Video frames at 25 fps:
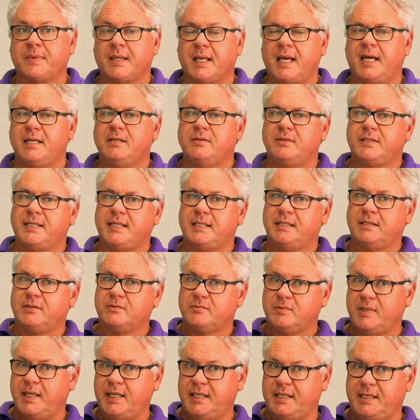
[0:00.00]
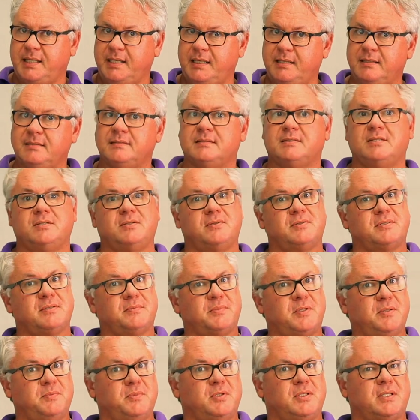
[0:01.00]
and you're getting ready to do some
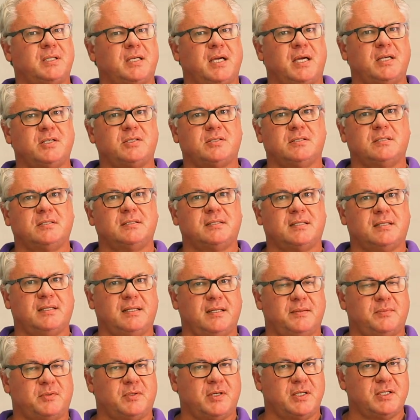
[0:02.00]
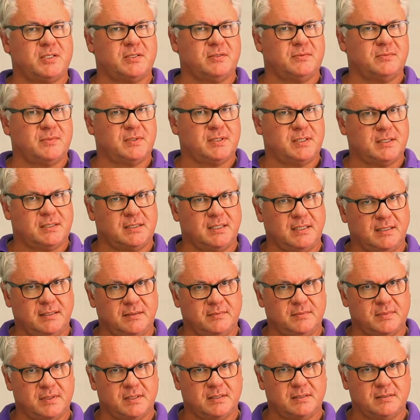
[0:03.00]
communication and collaboration with the
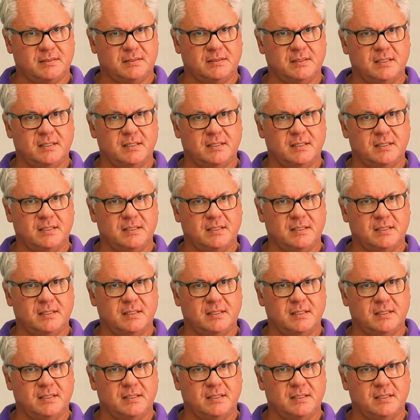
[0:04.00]
teams.